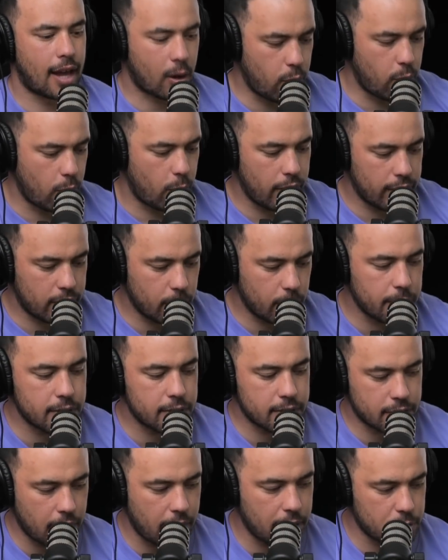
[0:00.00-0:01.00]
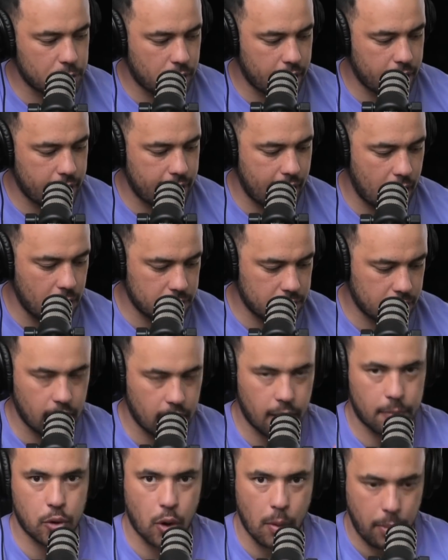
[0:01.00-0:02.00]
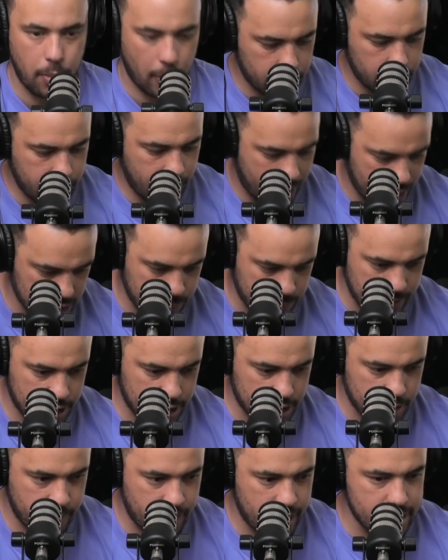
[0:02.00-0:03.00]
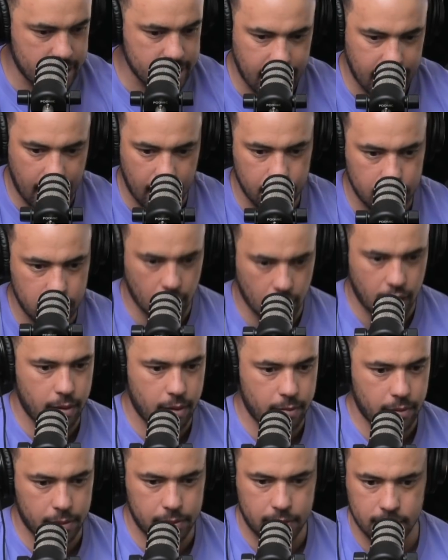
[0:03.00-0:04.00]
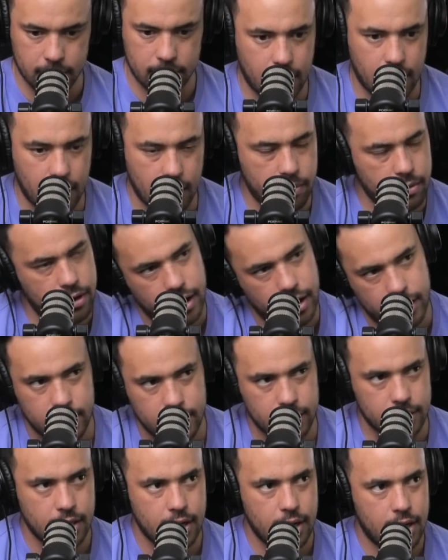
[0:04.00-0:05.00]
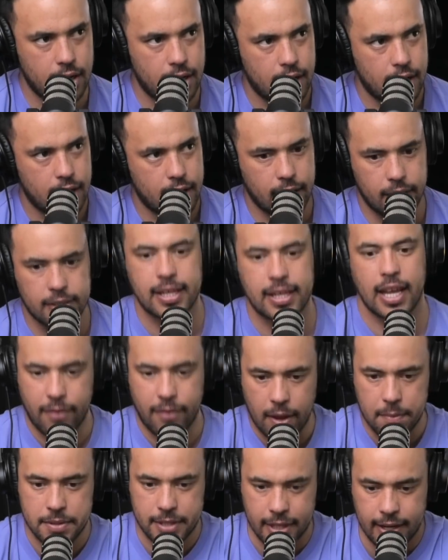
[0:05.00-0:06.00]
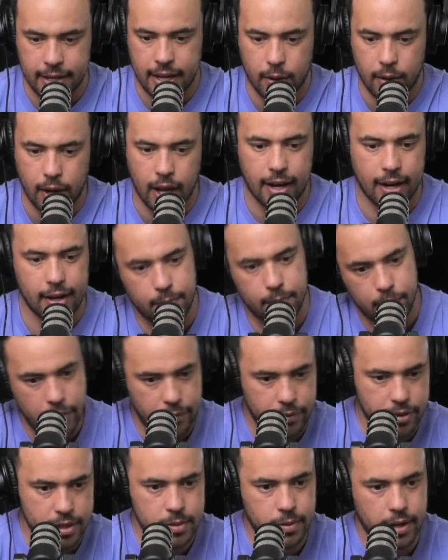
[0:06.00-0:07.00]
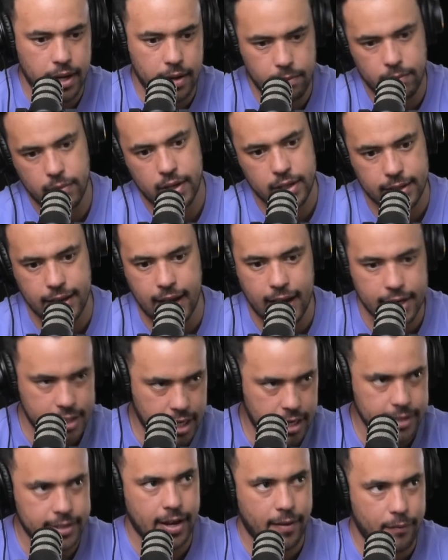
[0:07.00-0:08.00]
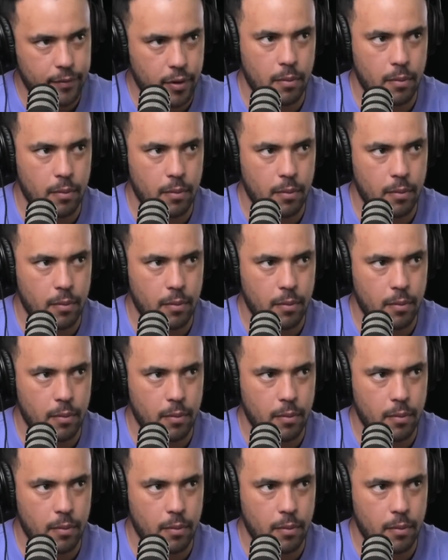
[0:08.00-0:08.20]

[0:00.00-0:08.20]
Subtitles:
Yeah. Like we're doing designs right now. So like I'm doing podcasts, message him at the same time. I'm just like, bro, instead of him sitting there and going like, move it this way and let's not change that.